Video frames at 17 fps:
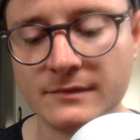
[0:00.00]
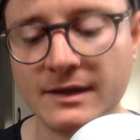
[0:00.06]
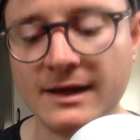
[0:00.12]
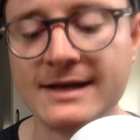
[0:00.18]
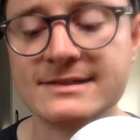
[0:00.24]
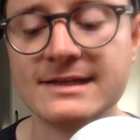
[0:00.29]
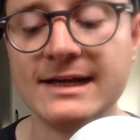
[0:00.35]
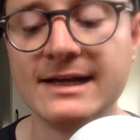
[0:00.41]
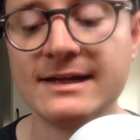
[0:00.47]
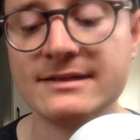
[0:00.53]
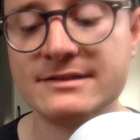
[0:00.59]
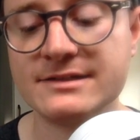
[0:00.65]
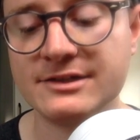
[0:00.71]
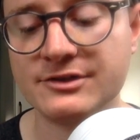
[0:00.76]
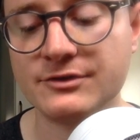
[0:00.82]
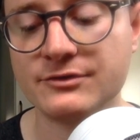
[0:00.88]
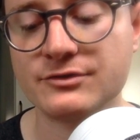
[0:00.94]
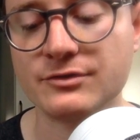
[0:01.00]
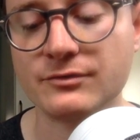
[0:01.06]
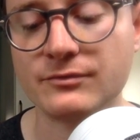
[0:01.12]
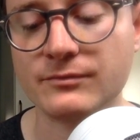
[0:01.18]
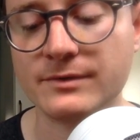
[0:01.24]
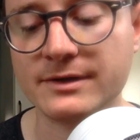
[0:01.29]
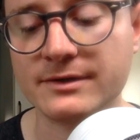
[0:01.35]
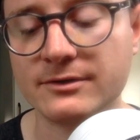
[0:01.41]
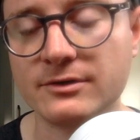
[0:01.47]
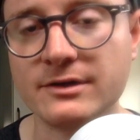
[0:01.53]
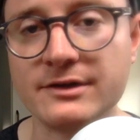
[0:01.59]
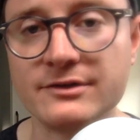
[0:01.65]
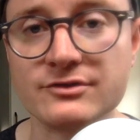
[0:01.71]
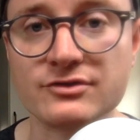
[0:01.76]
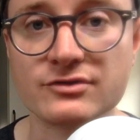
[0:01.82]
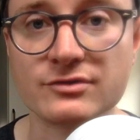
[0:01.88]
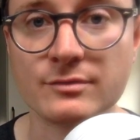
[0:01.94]
As I continue to wriggle
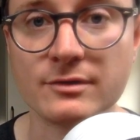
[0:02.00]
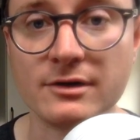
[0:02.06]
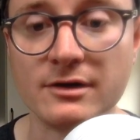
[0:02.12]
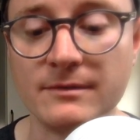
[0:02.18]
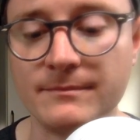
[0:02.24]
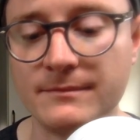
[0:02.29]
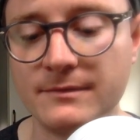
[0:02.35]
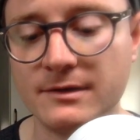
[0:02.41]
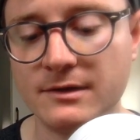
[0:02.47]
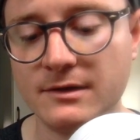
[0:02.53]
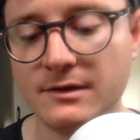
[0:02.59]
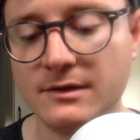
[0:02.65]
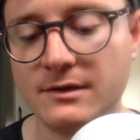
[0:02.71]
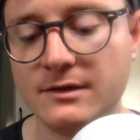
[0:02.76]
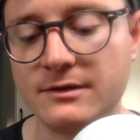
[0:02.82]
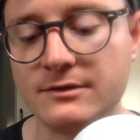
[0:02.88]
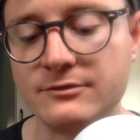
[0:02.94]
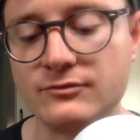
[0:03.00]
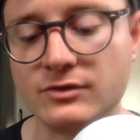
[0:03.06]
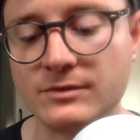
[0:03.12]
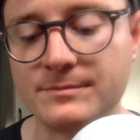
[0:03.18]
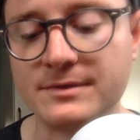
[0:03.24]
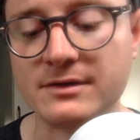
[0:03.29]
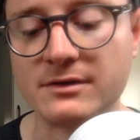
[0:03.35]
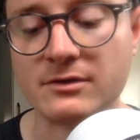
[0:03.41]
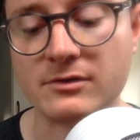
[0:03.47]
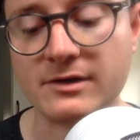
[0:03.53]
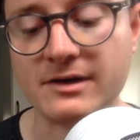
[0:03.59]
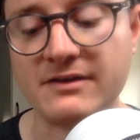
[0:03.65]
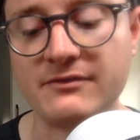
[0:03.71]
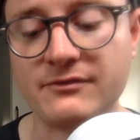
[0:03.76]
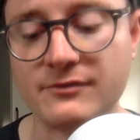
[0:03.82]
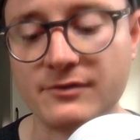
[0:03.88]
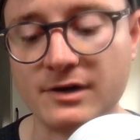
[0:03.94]
and squirm, dripping
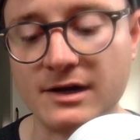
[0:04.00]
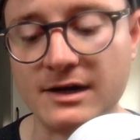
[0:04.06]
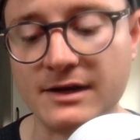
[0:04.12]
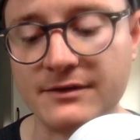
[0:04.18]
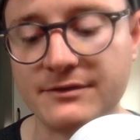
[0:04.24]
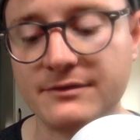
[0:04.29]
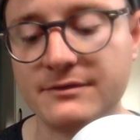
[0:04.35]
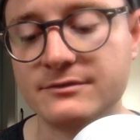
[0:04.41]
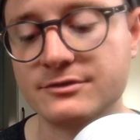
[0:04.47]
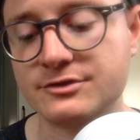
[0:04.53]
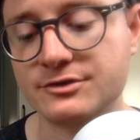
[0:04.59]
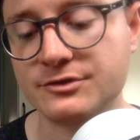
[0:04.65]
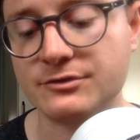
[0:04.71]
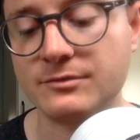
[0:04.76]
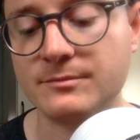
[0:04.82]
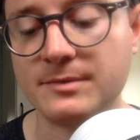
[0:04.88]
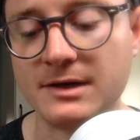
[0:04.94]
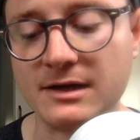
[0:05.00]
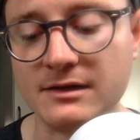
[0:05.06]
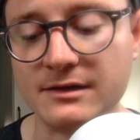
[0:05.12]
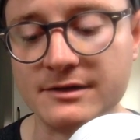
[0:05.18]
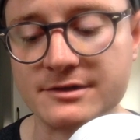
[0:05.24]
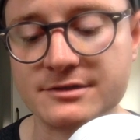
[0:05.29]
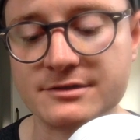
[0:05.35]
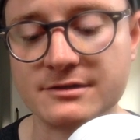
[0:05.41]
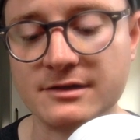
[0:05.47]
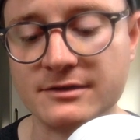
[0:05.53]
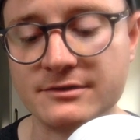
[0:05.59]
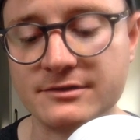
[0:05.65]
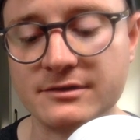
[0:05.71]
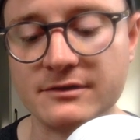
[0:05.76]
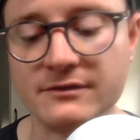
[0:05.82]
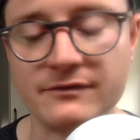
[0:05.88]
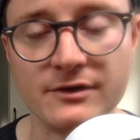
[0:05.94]
gray froth shoe polish
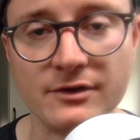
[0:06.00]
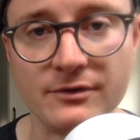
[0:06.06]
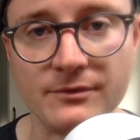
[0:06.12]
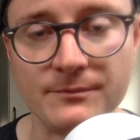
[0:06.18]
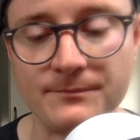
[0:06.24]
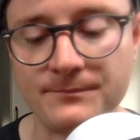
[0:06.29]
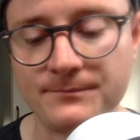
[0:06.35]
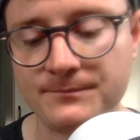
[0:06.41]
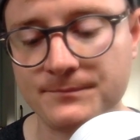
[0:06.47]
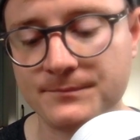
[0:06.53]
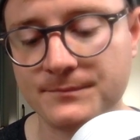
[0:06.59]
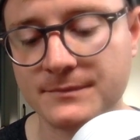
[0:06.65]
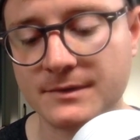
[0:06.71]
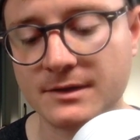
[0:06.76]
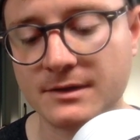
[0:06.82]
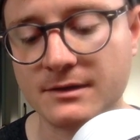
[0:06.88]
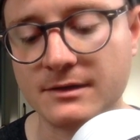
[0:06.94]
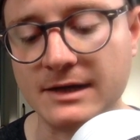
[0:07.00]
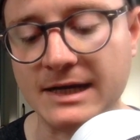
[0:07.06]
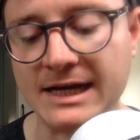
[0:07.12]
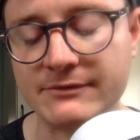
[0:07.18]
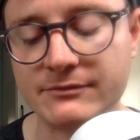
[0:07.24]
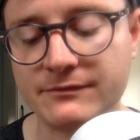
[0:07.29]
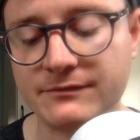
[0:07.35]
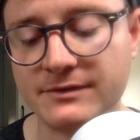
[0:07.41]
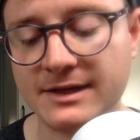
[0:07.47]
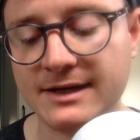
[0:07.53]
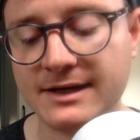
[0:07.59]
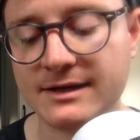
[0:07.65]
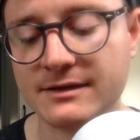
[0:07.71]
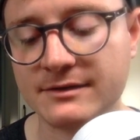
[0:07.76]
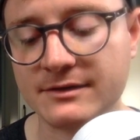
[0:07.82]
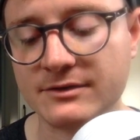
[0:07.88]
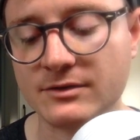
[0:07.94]
onto the foam. I
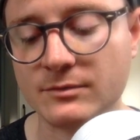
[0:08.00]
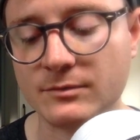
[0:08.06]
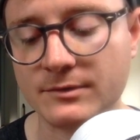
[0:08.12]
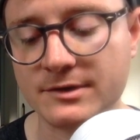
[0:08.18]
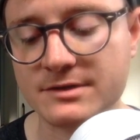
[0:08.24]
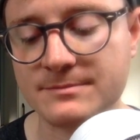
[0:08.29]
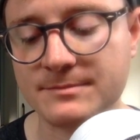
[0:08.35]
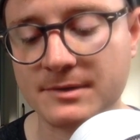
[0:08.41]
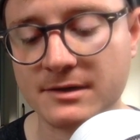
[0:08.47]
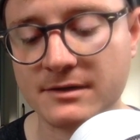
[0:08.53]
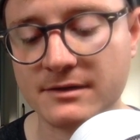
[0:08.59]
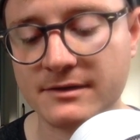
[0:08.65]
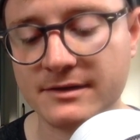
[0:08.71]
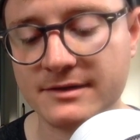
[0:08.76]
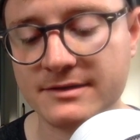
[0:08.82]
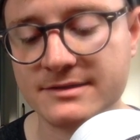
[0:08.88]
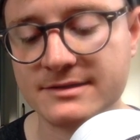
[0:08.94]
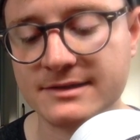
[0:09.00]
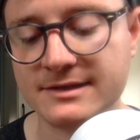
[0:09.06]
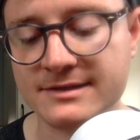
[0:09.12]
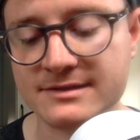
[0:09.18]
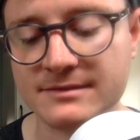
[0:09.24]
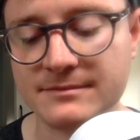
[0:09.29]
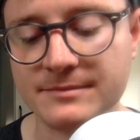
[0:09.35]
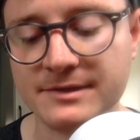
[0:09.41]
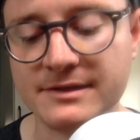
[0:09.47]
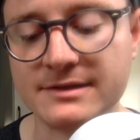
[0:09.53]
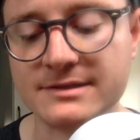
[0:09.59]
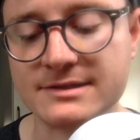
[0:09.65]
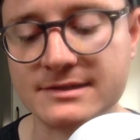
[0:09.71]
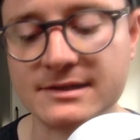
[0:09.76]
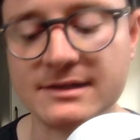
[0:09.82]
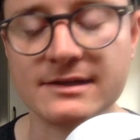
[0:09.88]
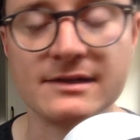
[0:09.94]
reflect that the worst part of this isn't being
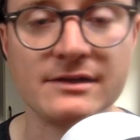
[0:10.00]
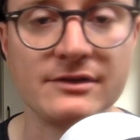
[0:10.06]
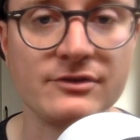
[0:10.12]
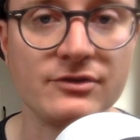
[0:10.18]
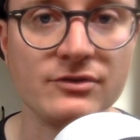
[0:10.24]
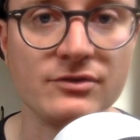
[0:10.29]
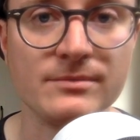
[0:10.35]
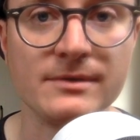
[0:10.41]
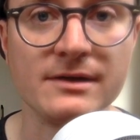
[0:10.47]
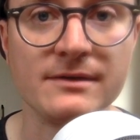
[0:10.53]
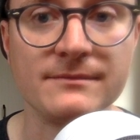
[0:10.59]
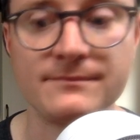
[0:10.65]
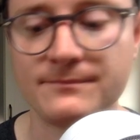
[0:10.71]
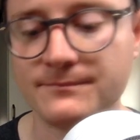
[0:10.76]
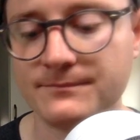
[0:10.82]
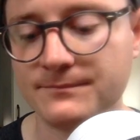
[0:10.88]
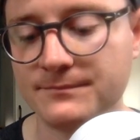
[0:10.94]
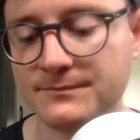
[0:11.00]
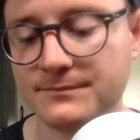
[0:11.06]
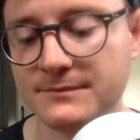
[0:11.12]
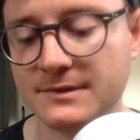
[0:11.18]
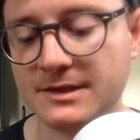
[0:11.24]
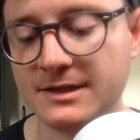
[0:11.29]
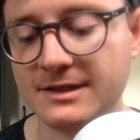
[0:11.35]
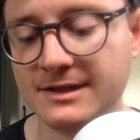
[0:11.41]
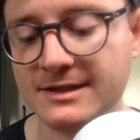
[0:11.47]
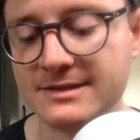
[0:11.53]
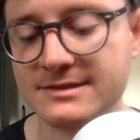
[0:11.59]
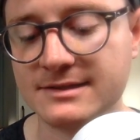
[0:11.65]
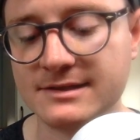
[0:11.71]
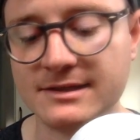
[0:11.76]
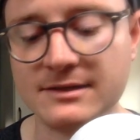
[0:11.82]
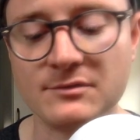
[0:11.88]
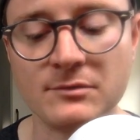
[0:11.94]
stuck in a tuba. It
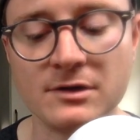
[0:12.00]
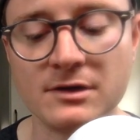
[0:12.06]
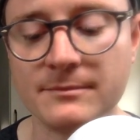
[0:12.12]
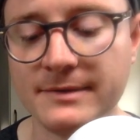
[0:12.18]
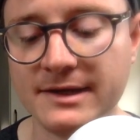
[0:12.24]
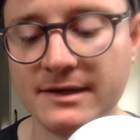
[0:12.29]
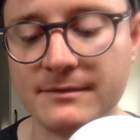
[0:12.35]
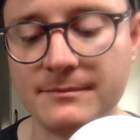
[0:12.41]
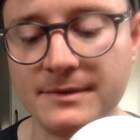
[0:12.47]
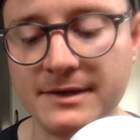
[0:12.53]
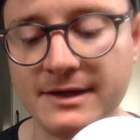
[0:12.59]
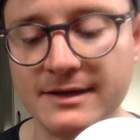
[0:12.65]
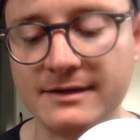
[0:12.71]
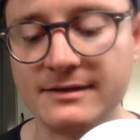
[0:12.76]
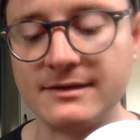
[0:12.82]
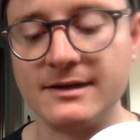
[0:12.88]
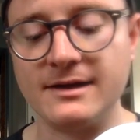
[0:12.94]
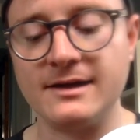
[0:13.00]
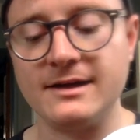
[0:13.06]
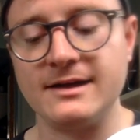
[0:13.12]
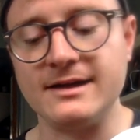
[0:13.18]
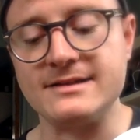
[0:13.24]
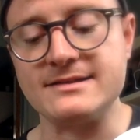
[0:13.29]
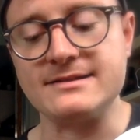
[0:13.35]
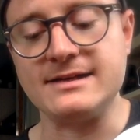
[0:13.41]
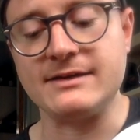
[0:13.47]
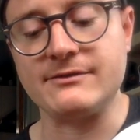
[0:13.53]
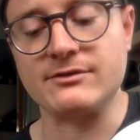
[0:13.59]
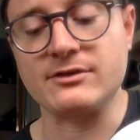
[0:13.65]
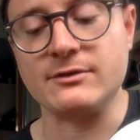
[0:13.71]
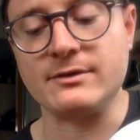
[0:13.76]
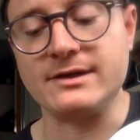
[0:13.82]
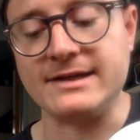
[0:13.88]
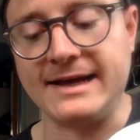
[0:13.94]
isn't that one man band is never
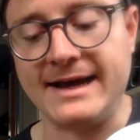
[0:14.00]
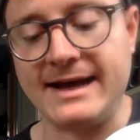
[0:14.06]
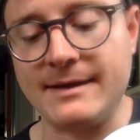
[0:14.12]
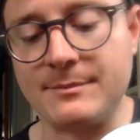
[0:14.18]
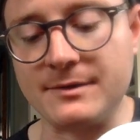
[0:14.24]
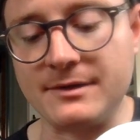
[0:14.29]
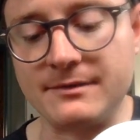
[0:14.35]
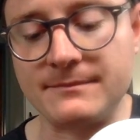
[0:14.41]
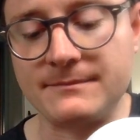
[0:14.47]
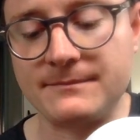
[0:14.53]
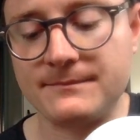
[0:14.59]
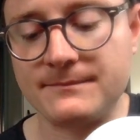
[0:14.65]
going to happen.